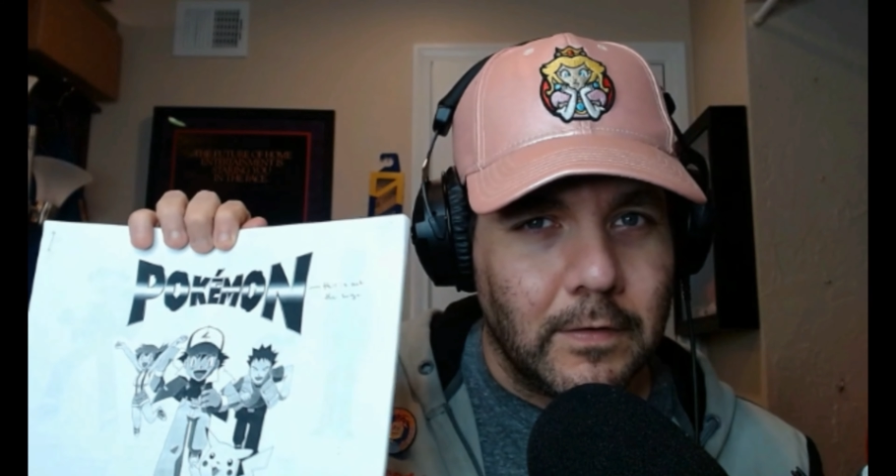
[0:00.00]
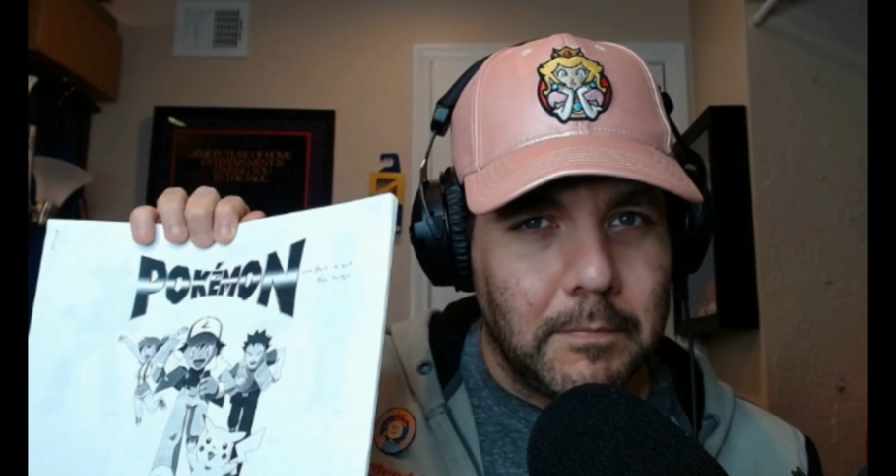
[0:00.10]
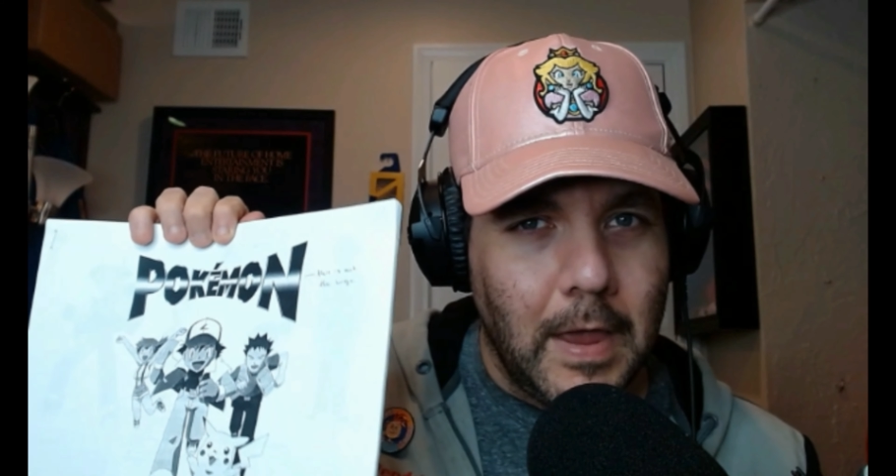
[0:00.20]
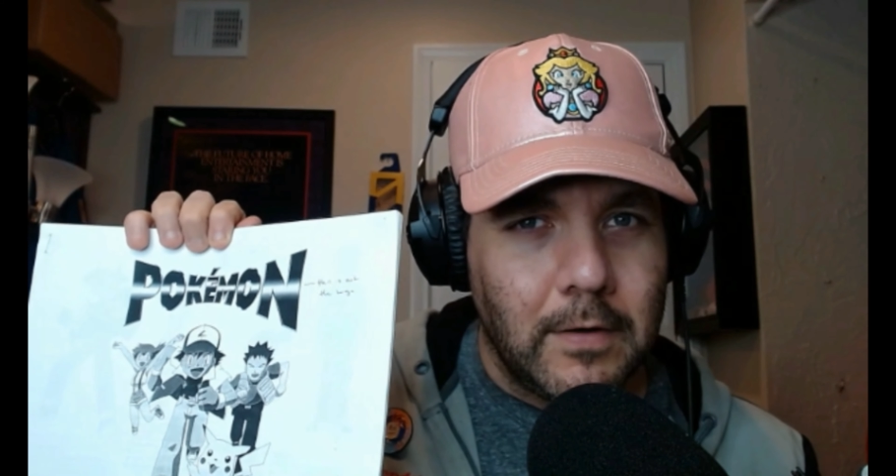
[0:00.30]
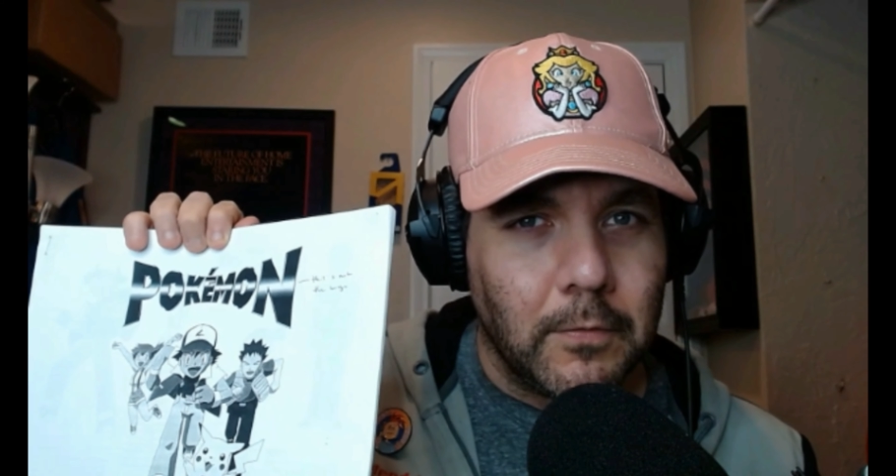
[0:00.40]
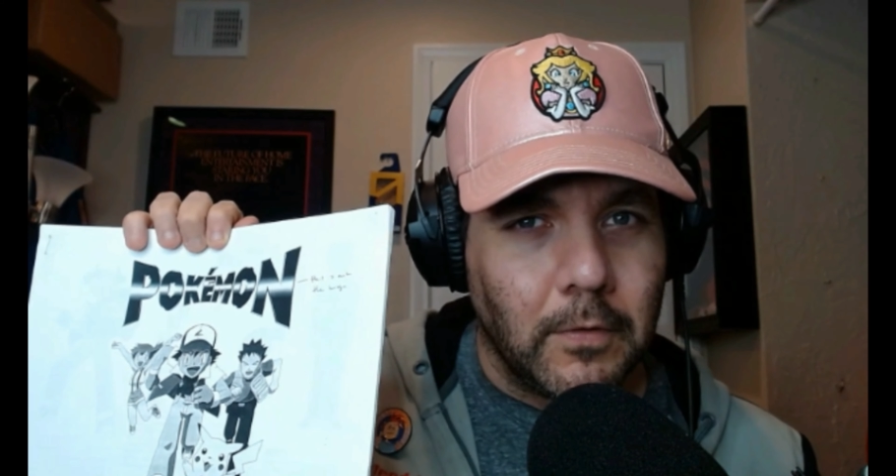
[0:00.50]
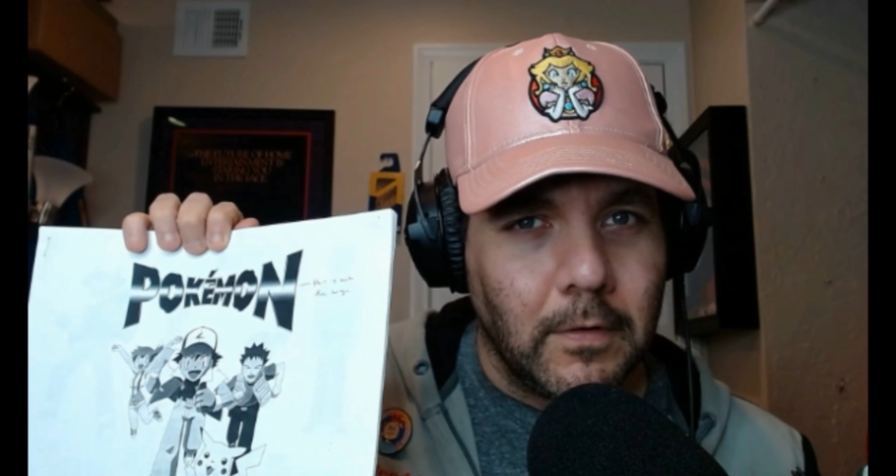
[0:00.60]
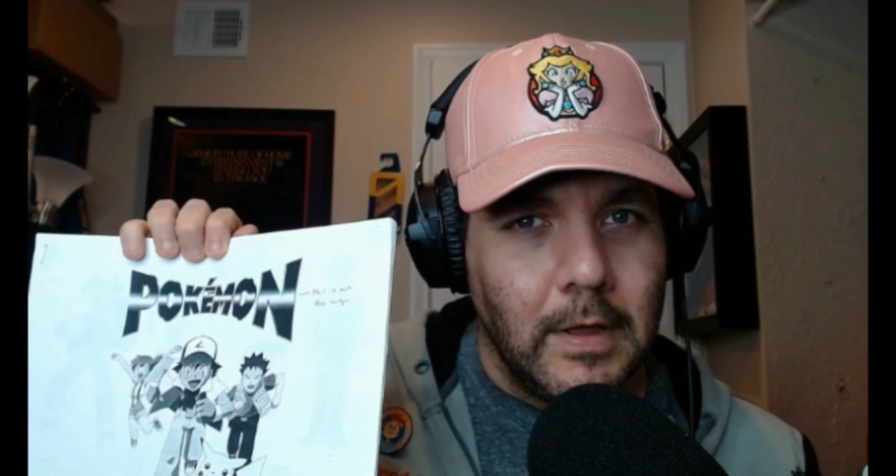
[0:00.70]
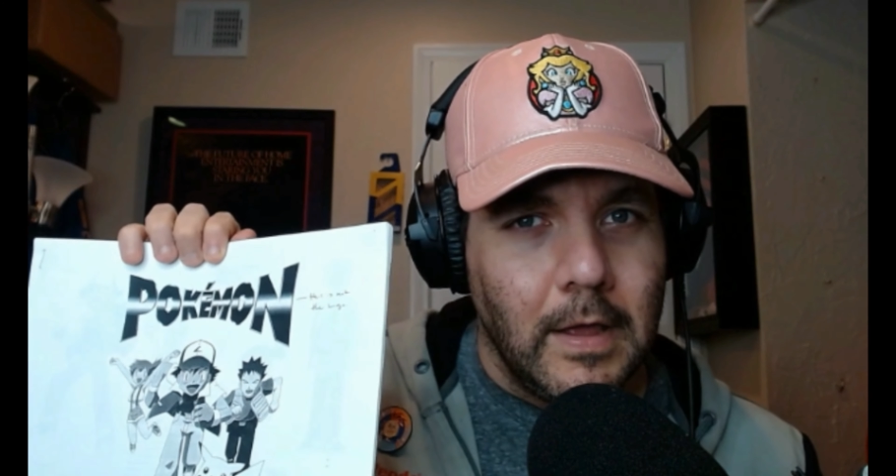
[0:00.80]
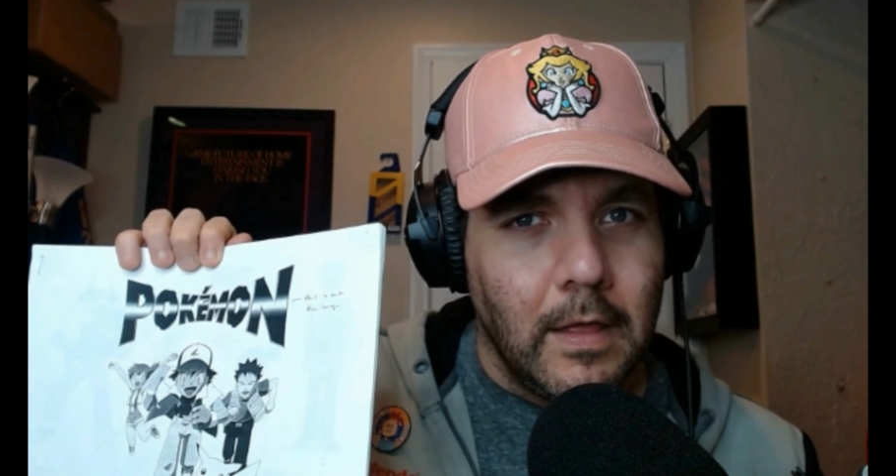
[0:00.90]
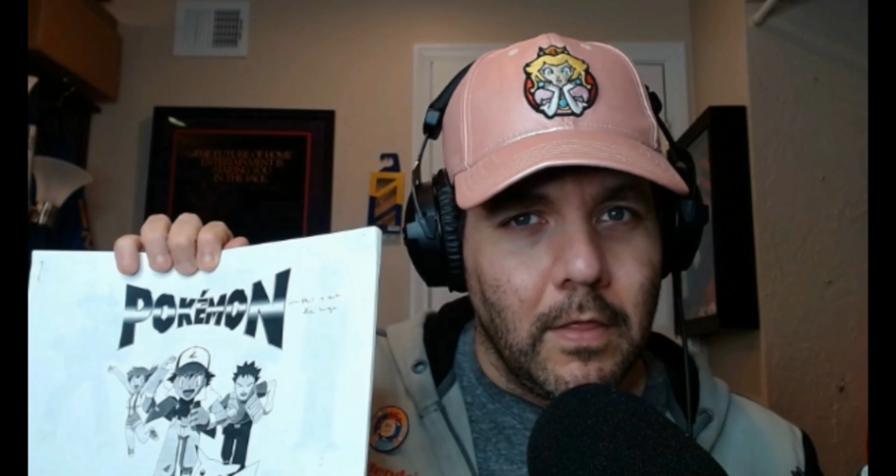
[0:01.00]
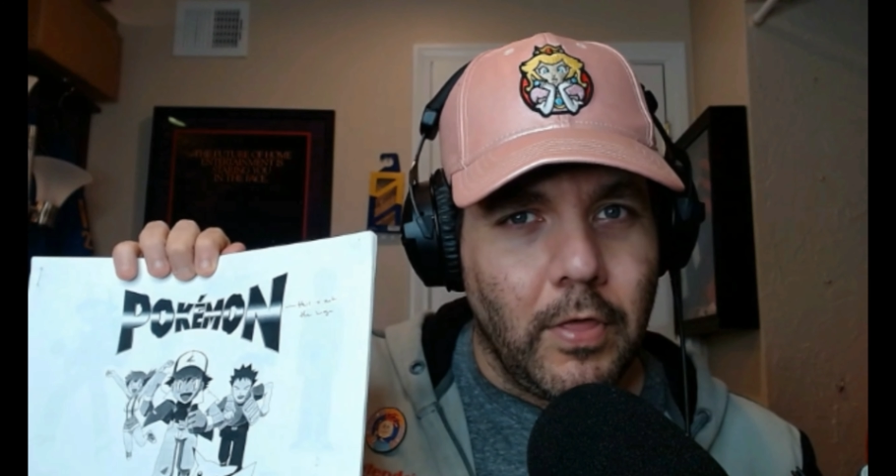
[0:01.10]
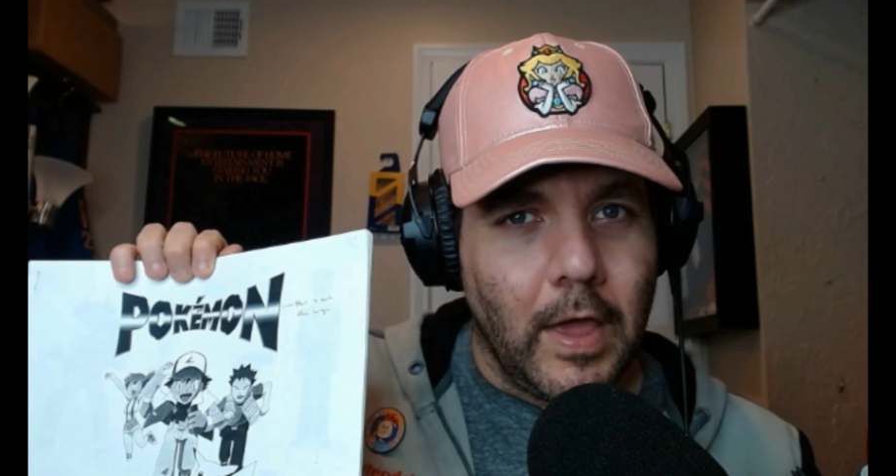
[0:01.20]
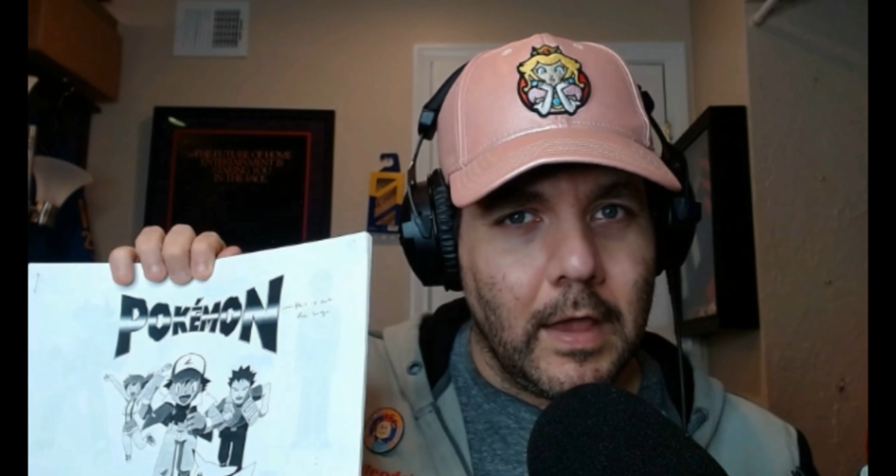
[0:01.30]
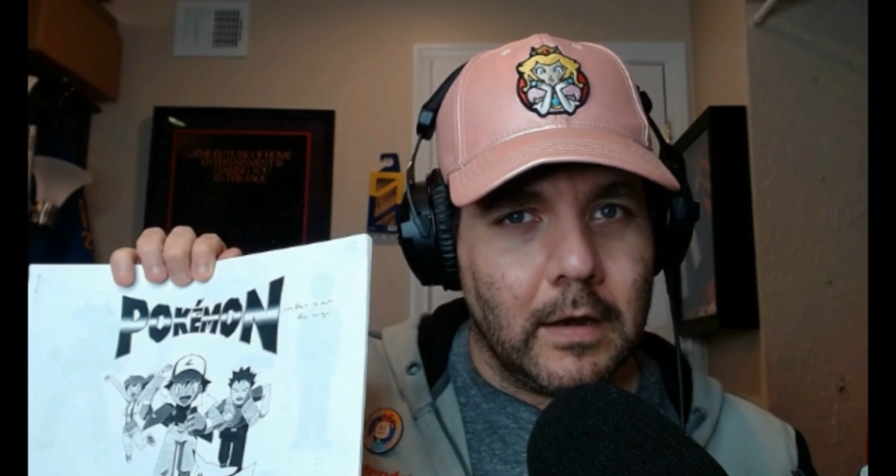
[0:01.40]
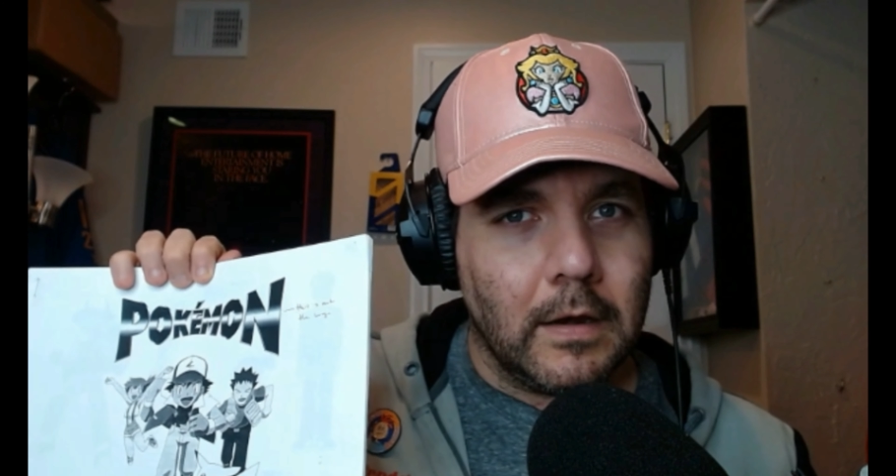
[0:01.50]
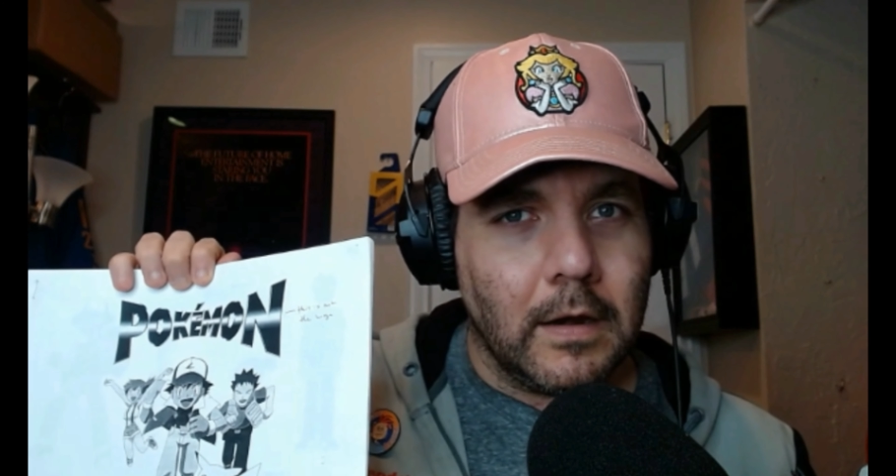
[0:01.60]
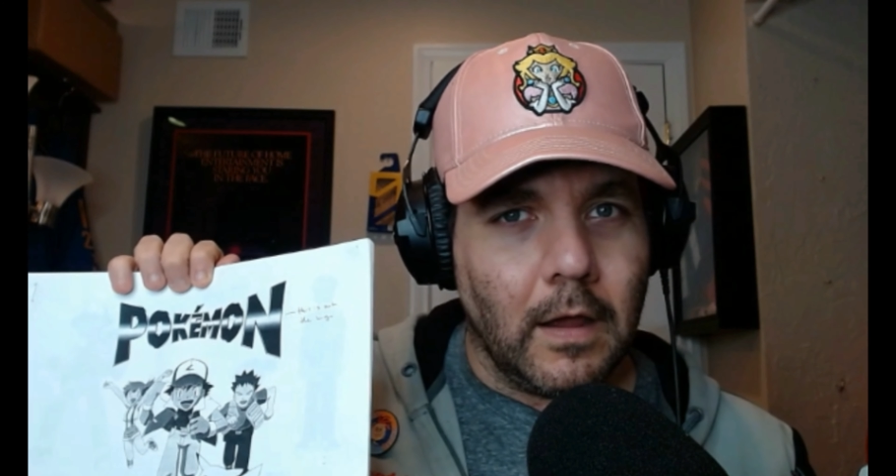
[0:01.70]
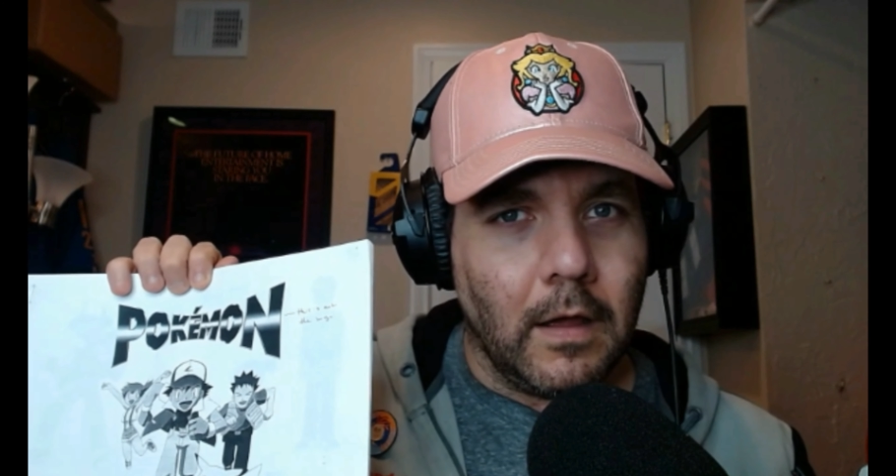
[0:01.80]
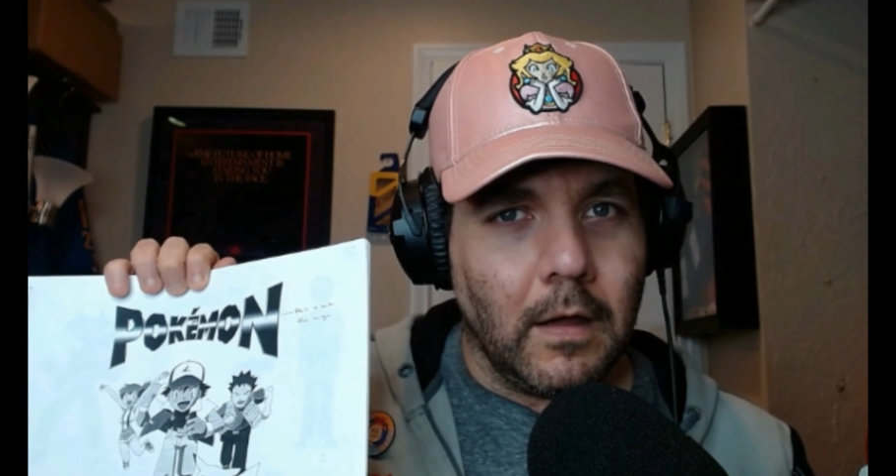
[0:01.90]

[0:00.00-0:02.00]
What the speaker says: this manual than